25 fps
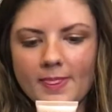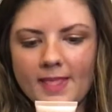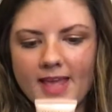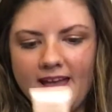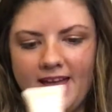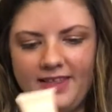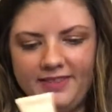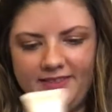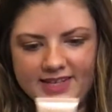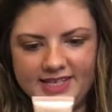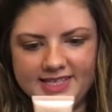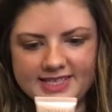
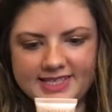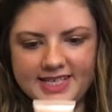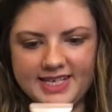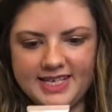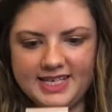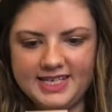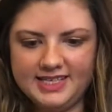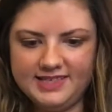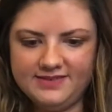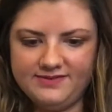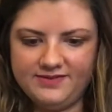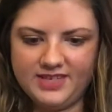And this
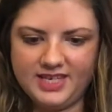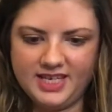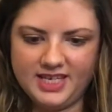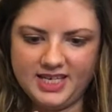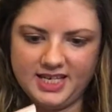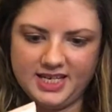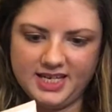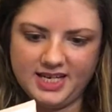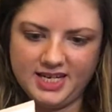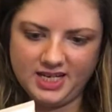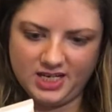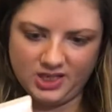is
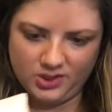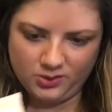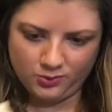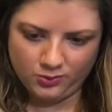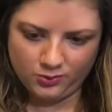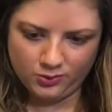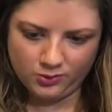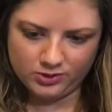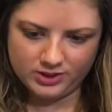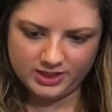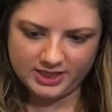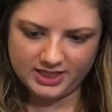vegan and
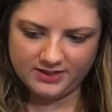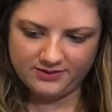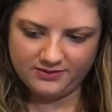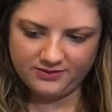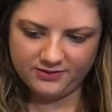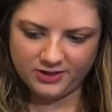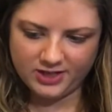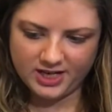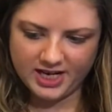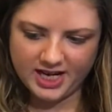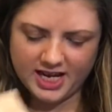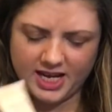
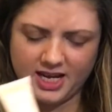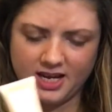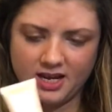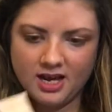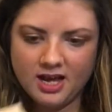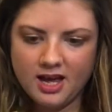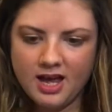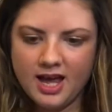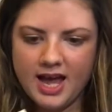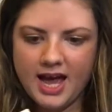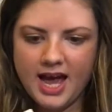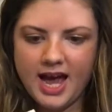cruelty-free.
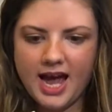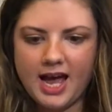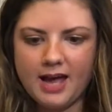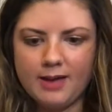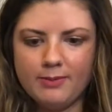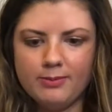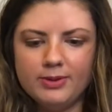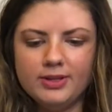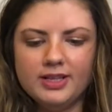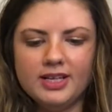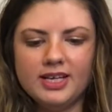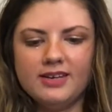I
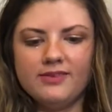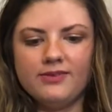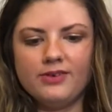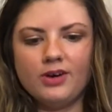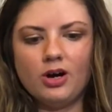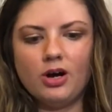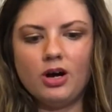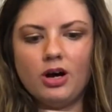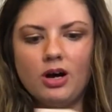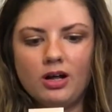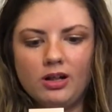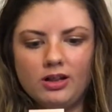believe
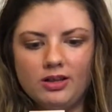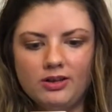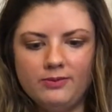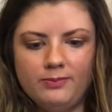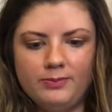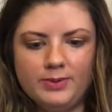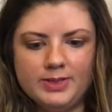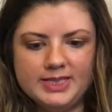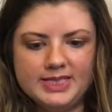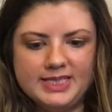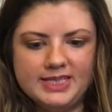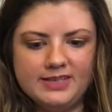all of
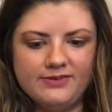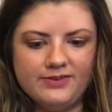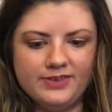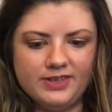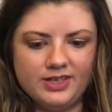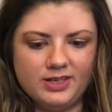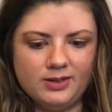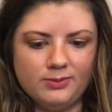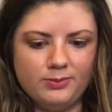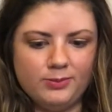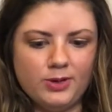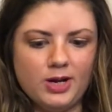
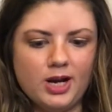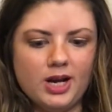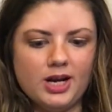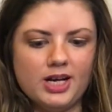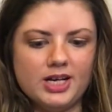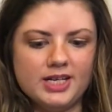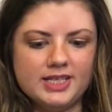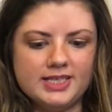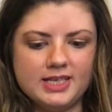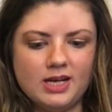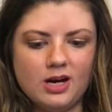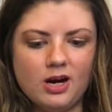Pacifica
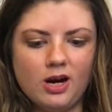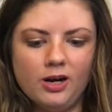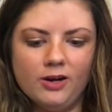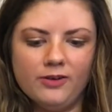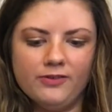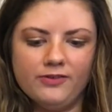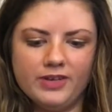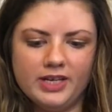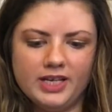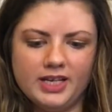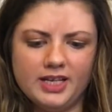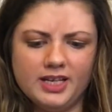products are
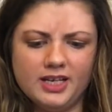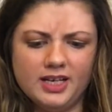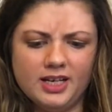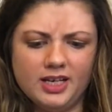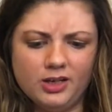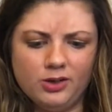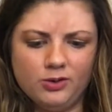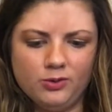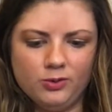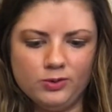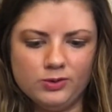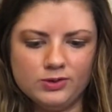vegan
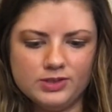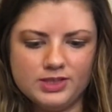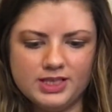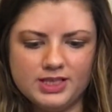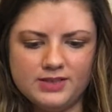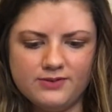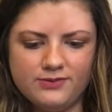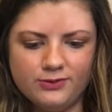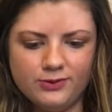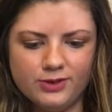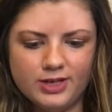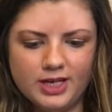and
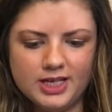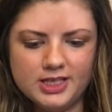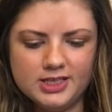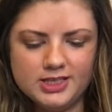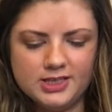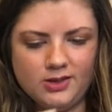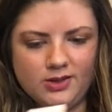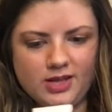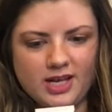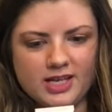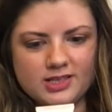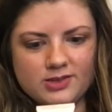cruelty-free,
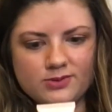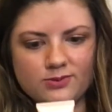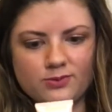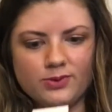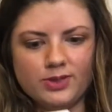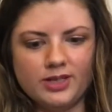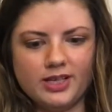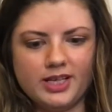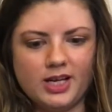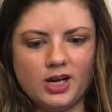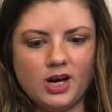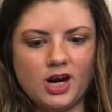so that's
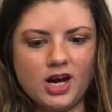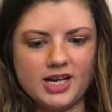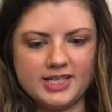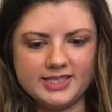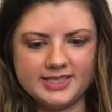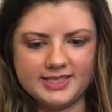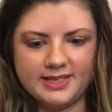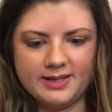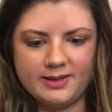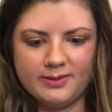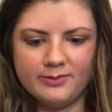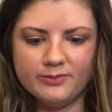really
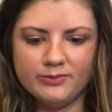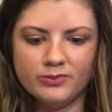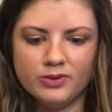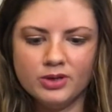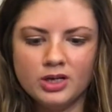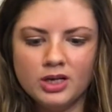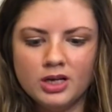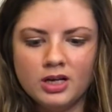awesome.